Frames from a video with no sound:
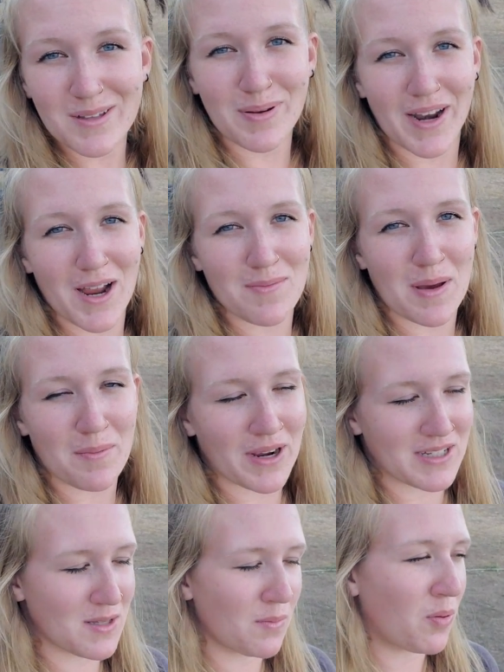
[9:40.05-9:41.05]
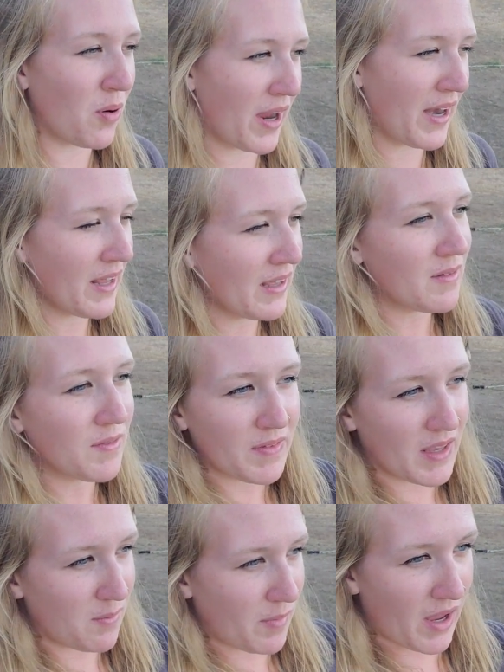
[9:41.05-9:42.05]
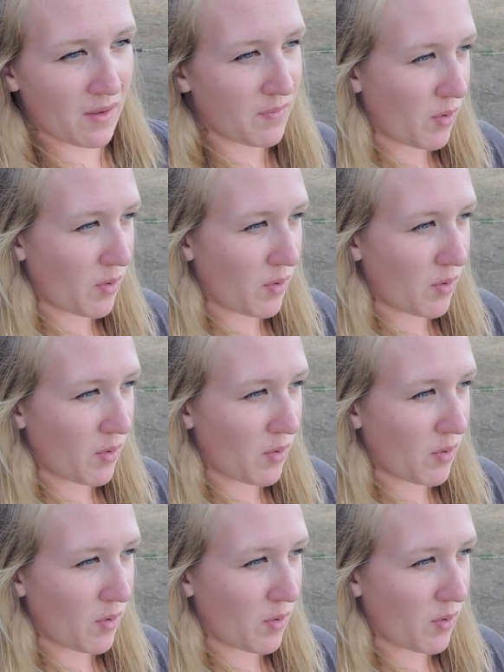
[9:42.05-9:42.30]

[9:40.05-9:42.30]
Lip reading: but I remember at some point in my